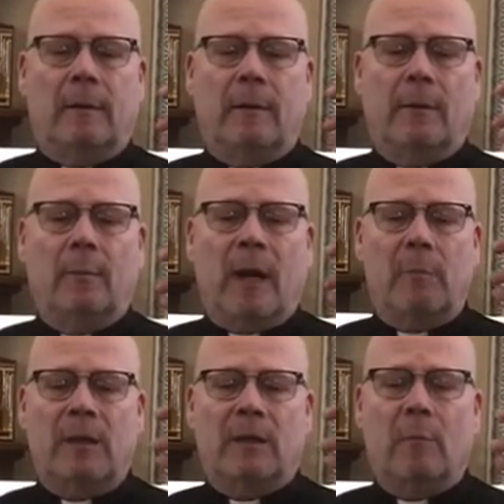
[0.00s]
there might
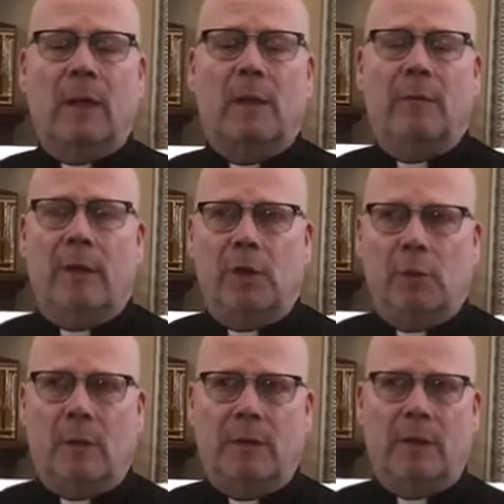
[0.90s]
be some
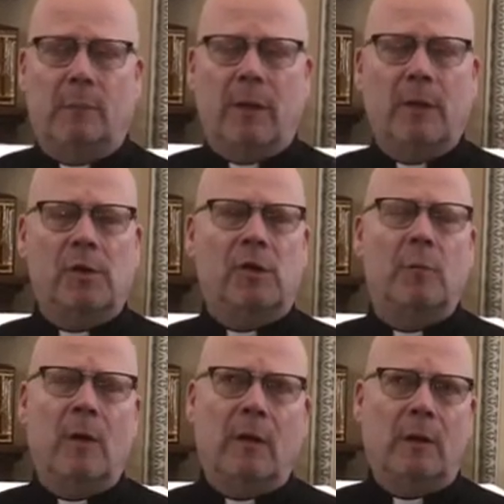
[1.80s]
individuals in the parish
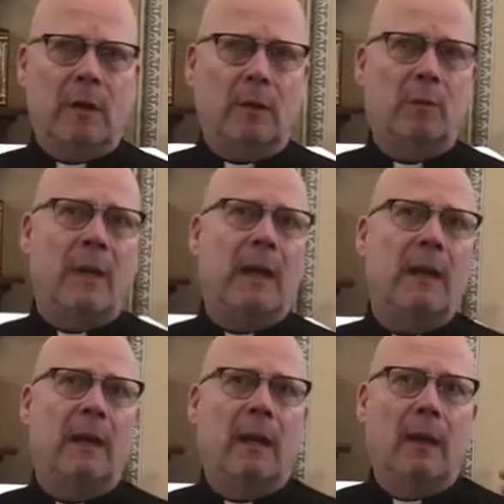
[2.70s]
community who may
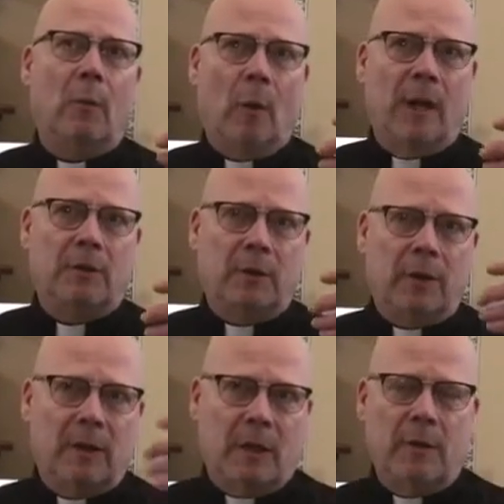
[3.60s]
want to
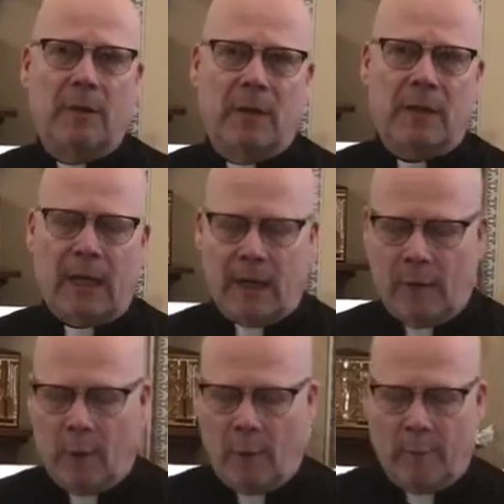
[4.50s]
continue to stay at
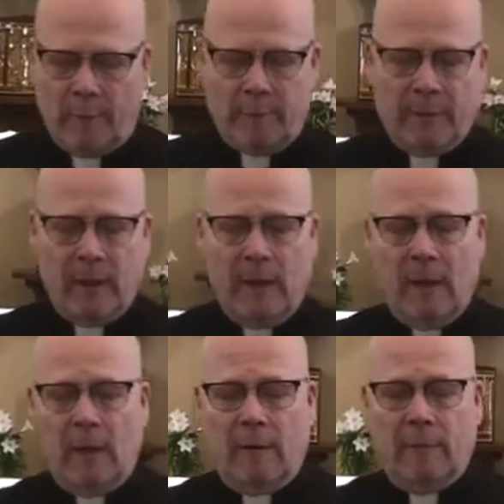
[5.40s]
home.
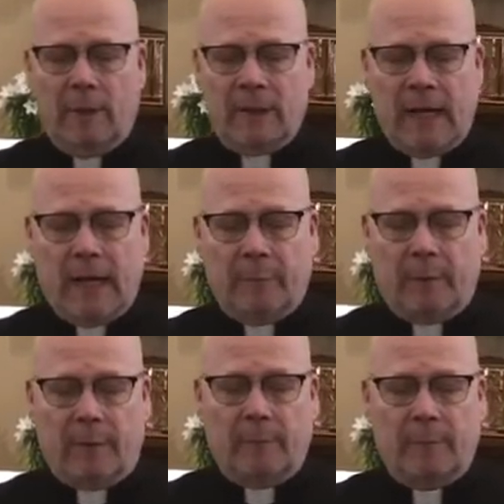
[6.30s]
For
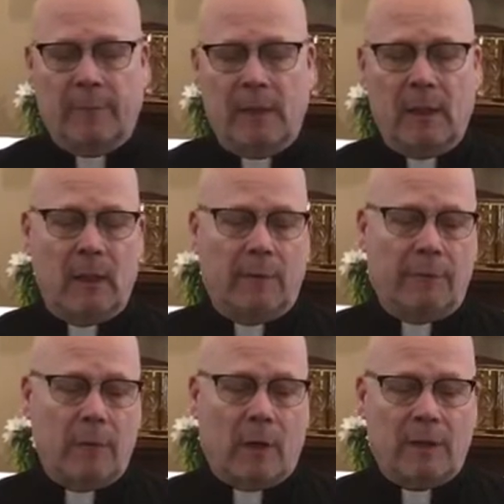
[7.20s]
example, if
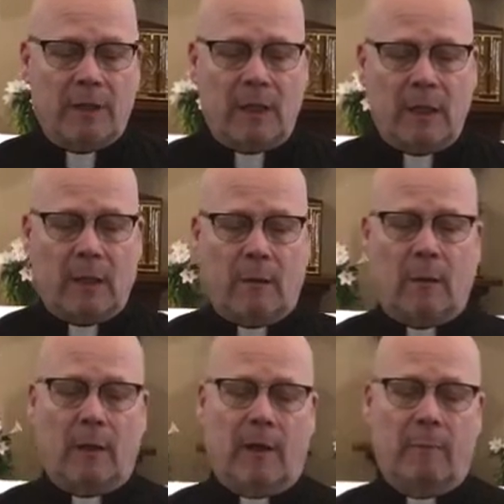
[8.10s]
you are sick
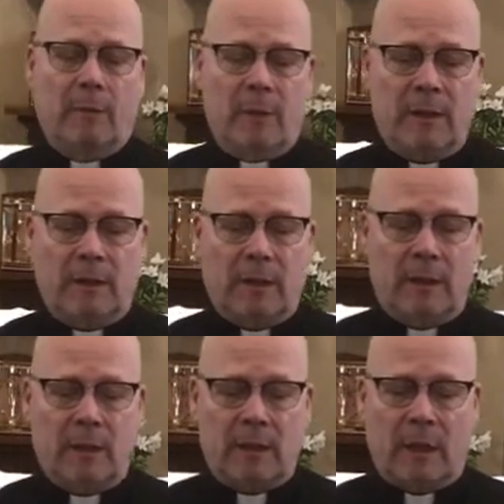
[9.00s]
or have been recently
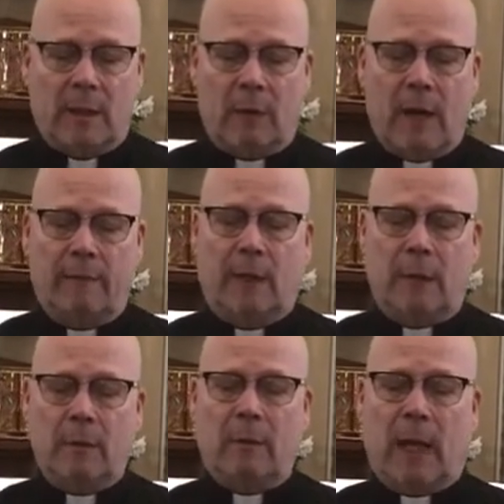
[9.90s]
sick or have an
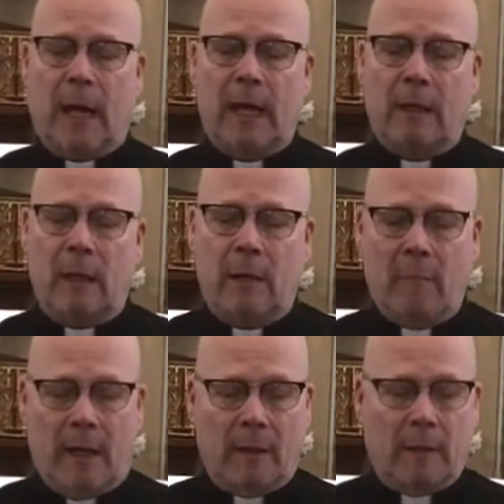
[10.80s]
underlying
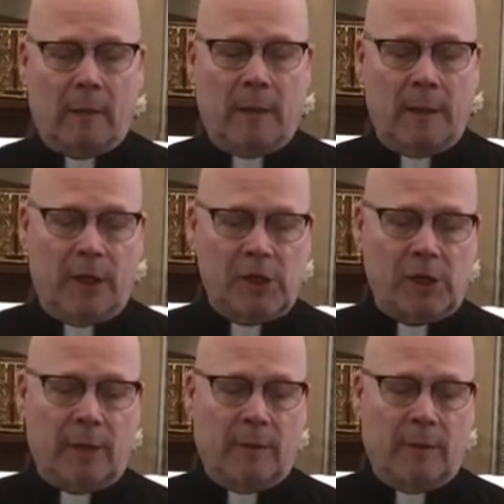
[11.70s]
medical condition.